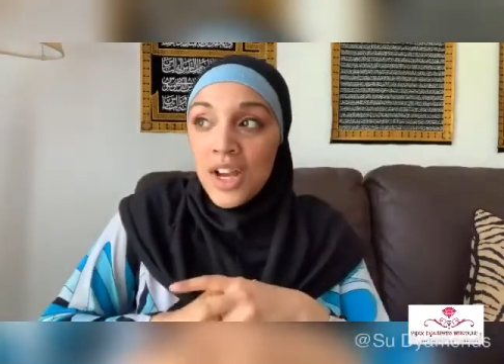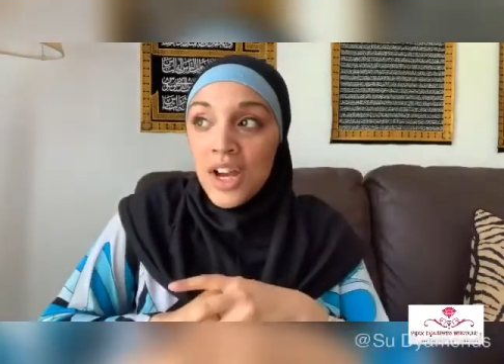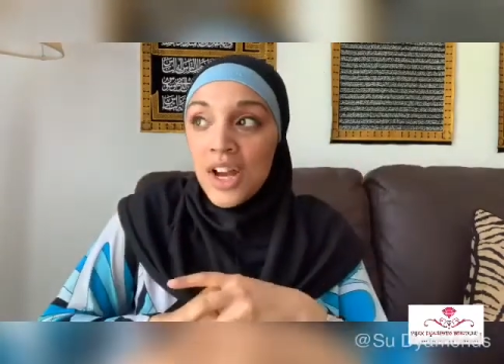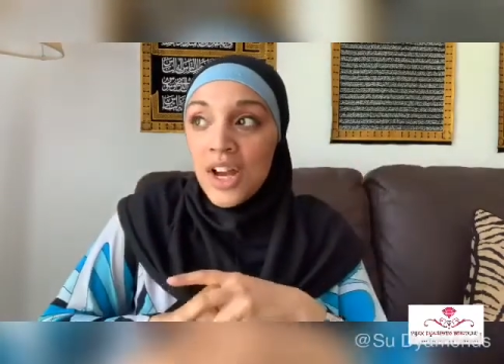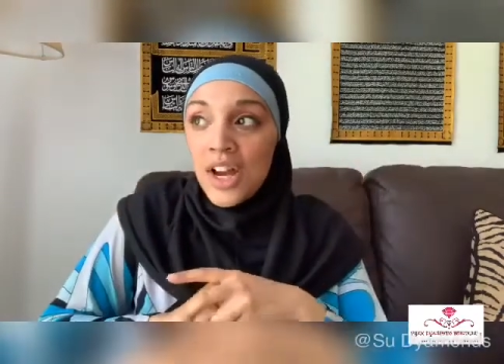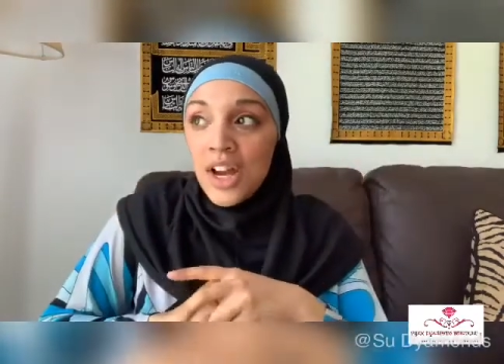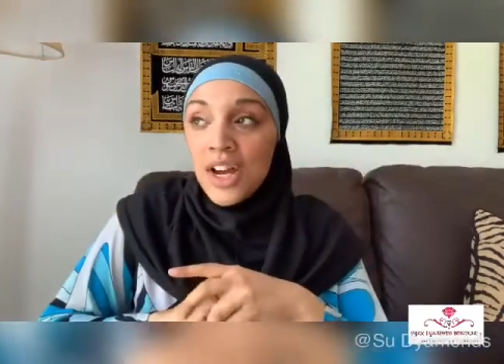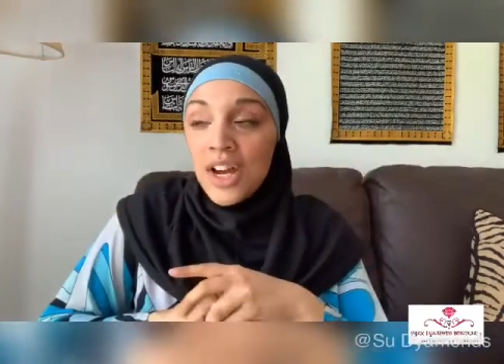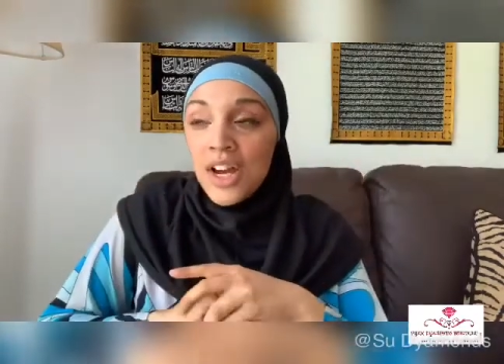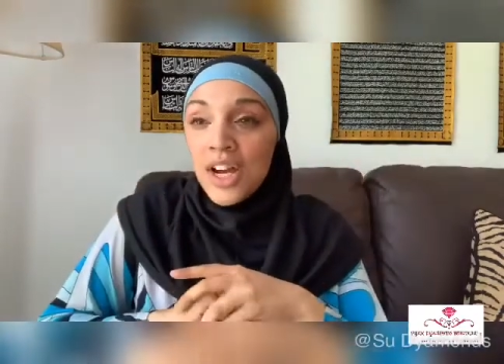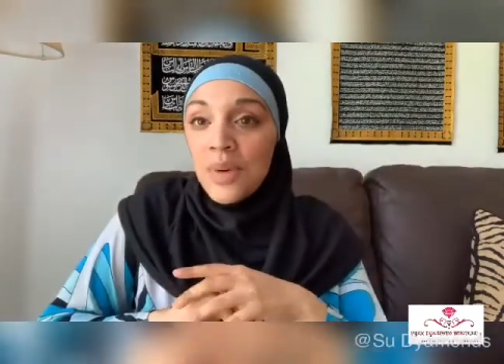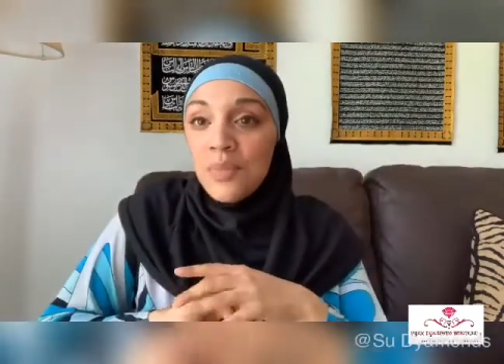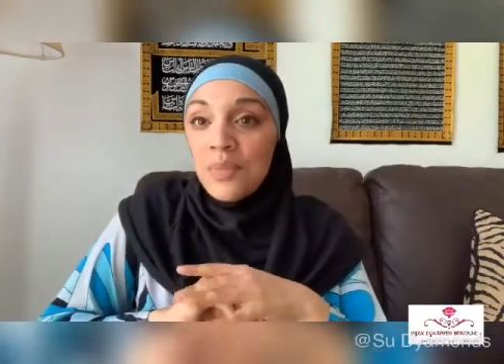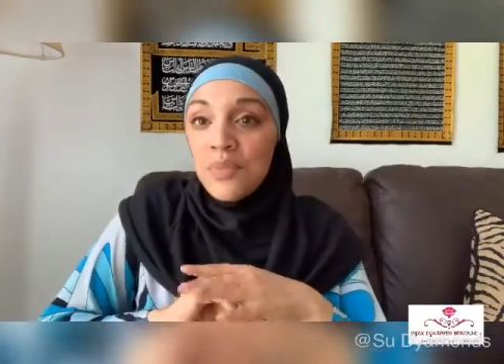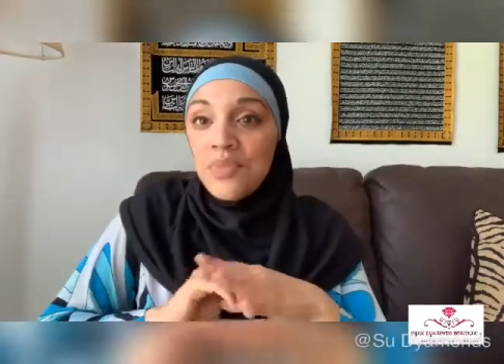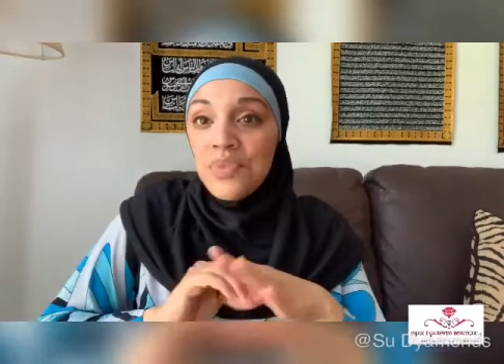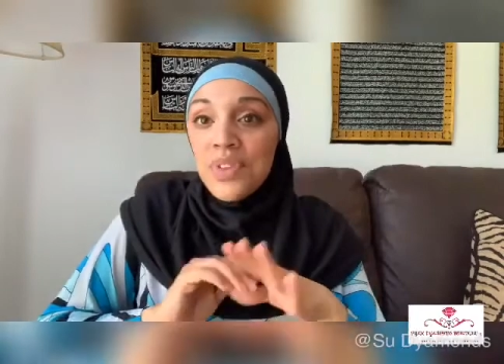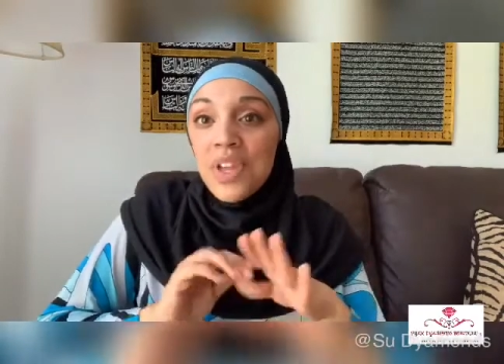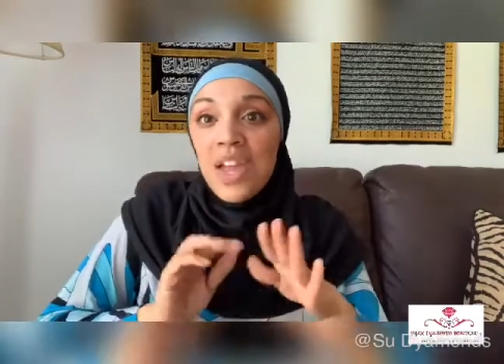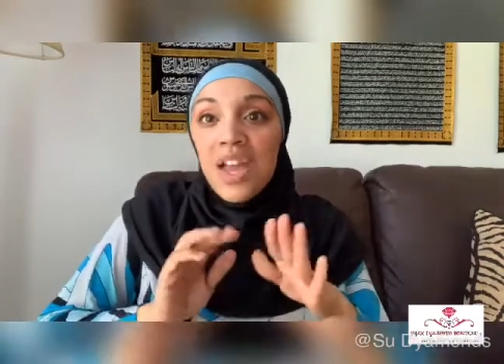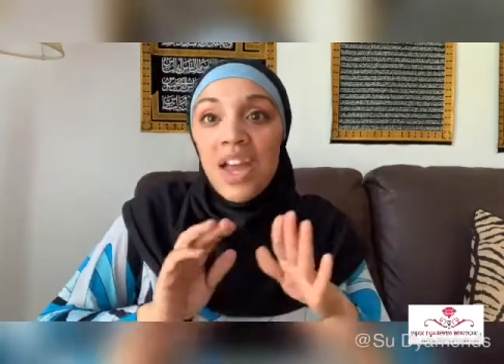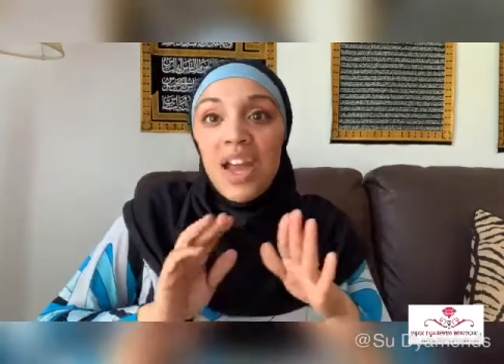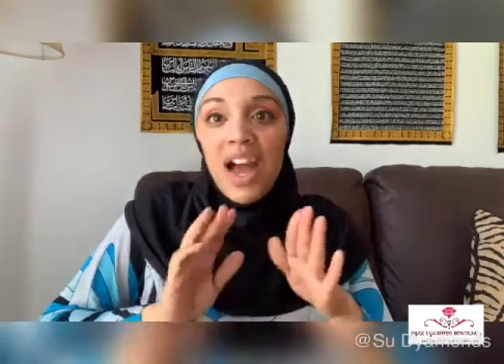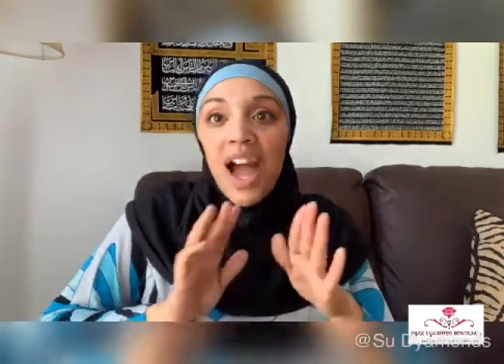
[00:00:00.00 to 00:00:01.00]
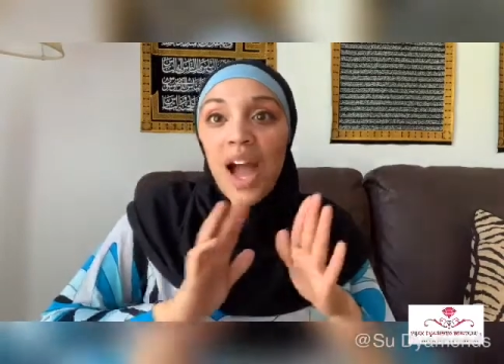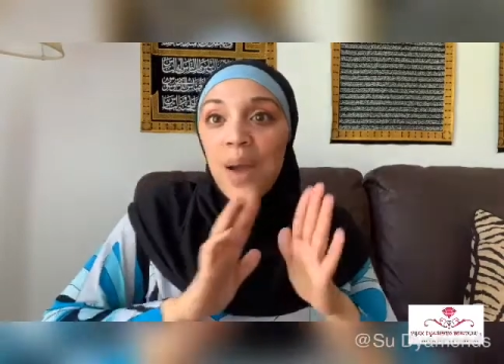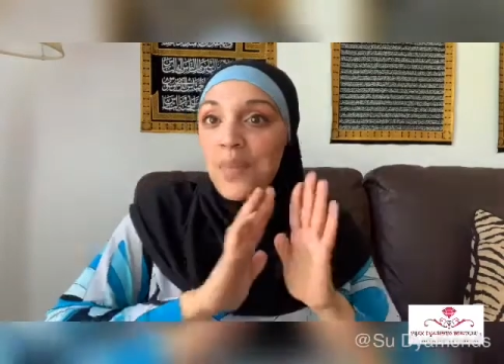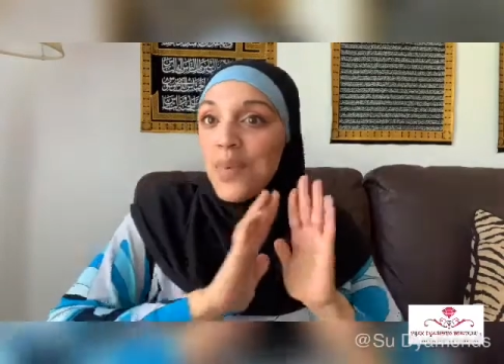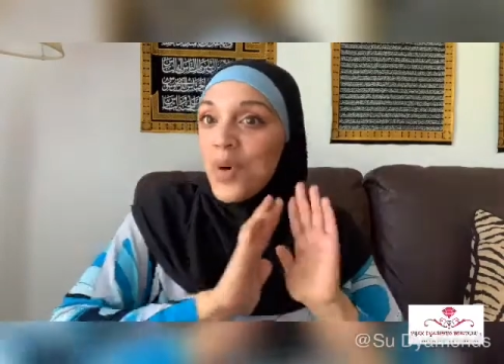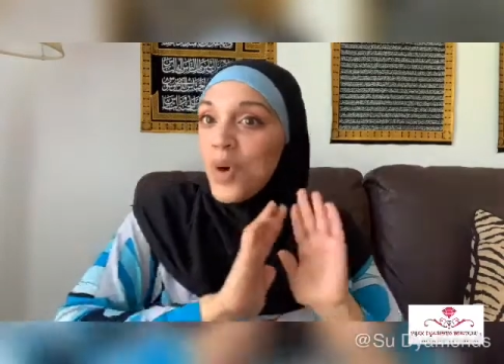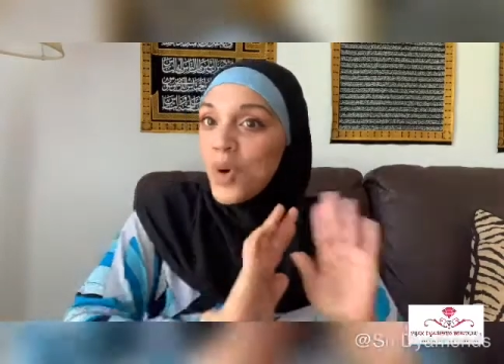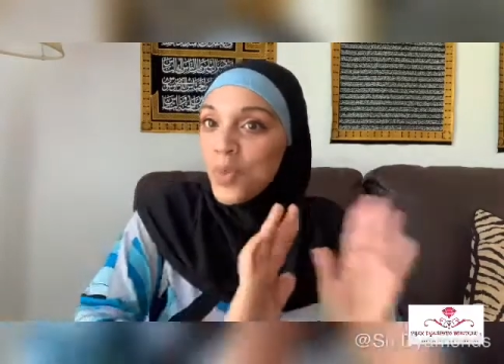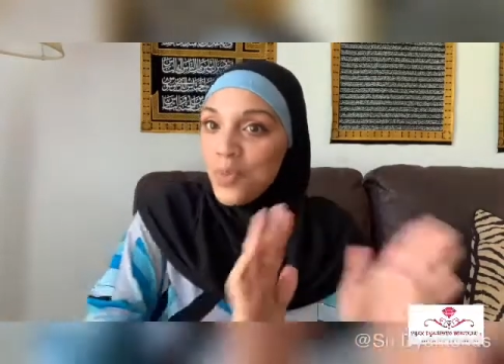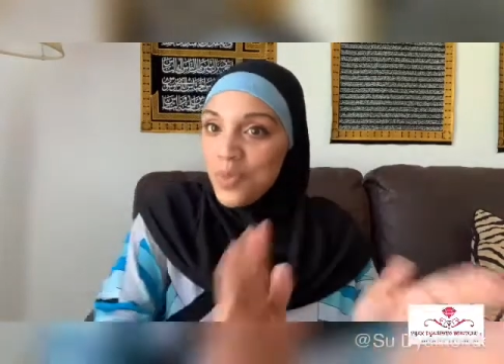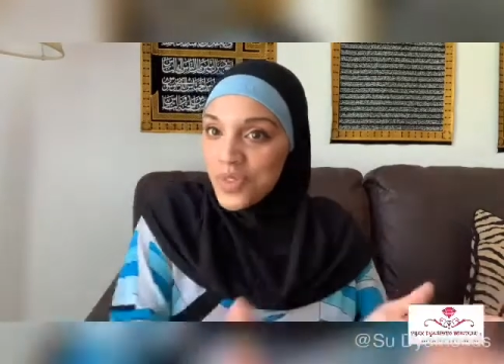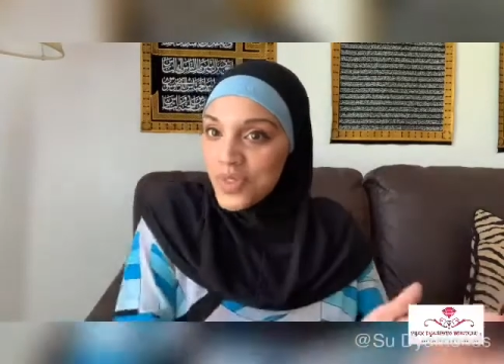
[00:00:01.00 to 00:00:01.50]
Um, I'm
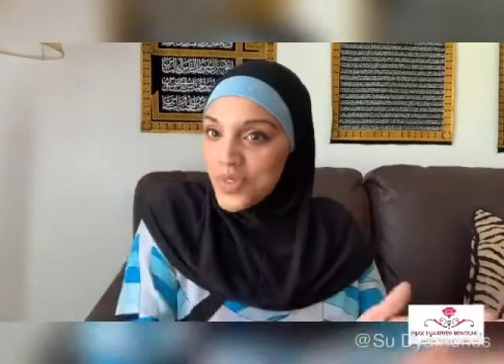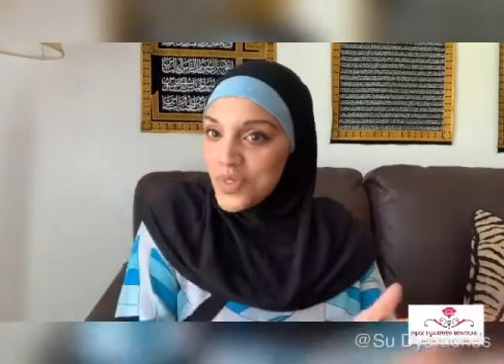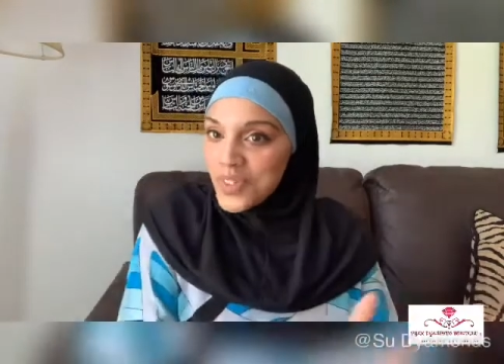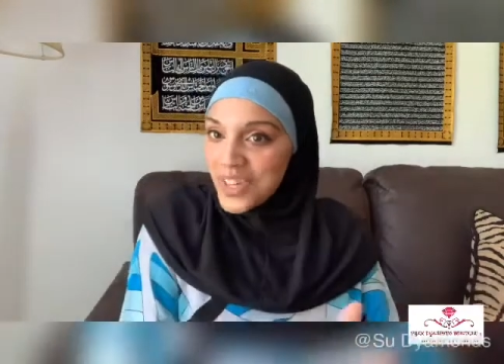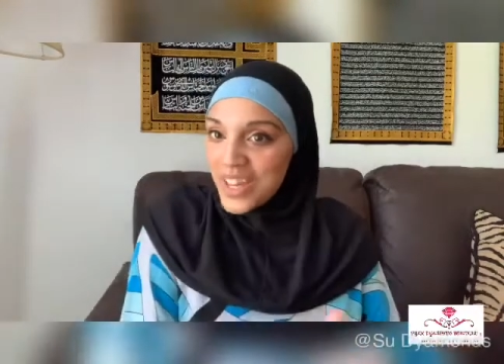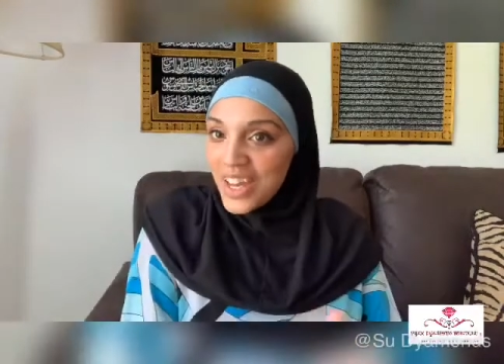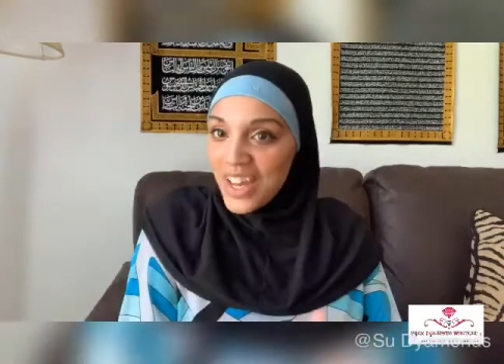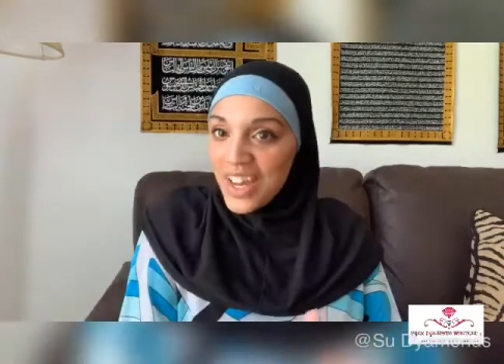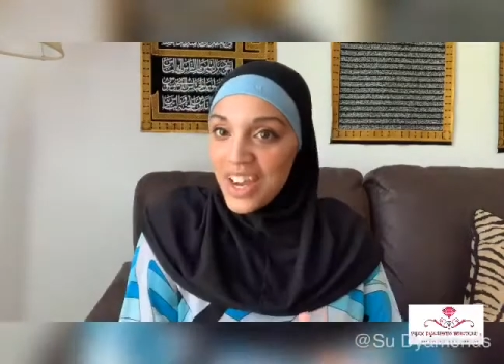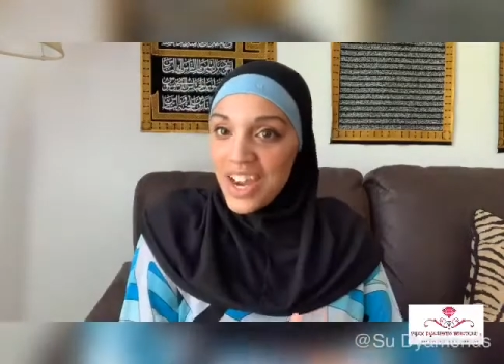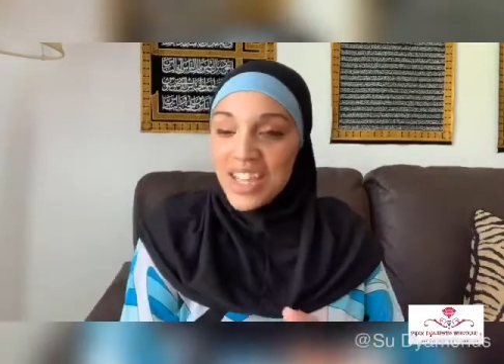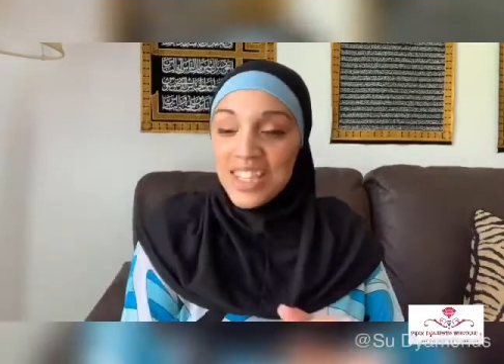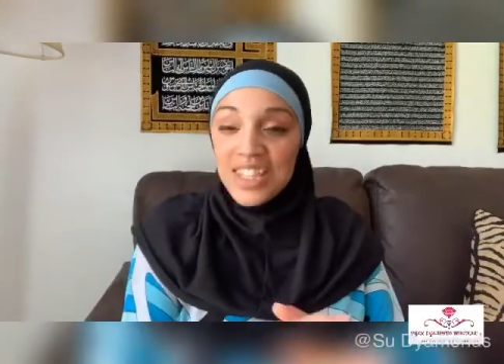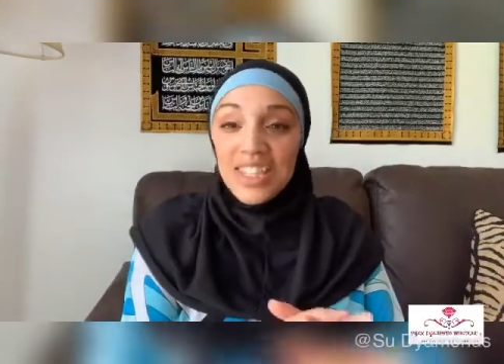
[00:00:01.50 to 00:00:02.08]
hoping you guys